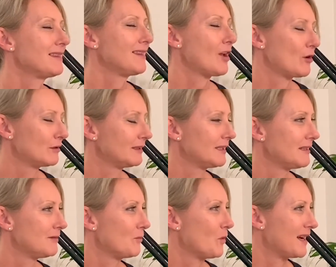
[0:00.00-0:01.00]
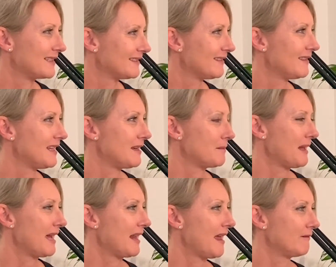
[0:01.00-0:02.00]
the only one thing
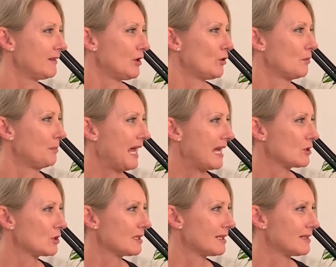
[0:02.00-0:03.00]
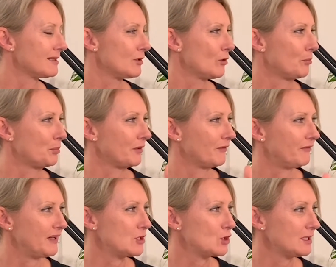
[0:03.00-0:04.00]
about having your passion as your
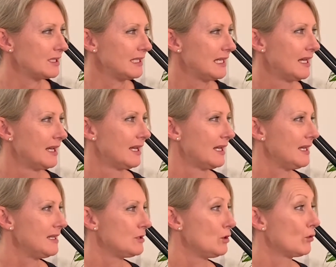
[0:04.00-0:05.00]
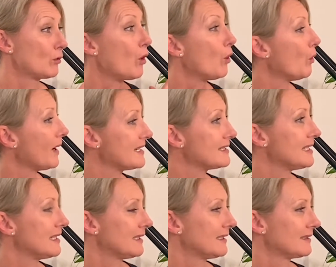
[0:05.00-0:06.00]
profession is you're always
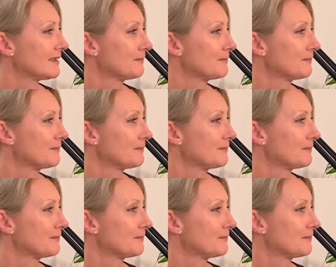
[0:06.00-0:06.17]
in it.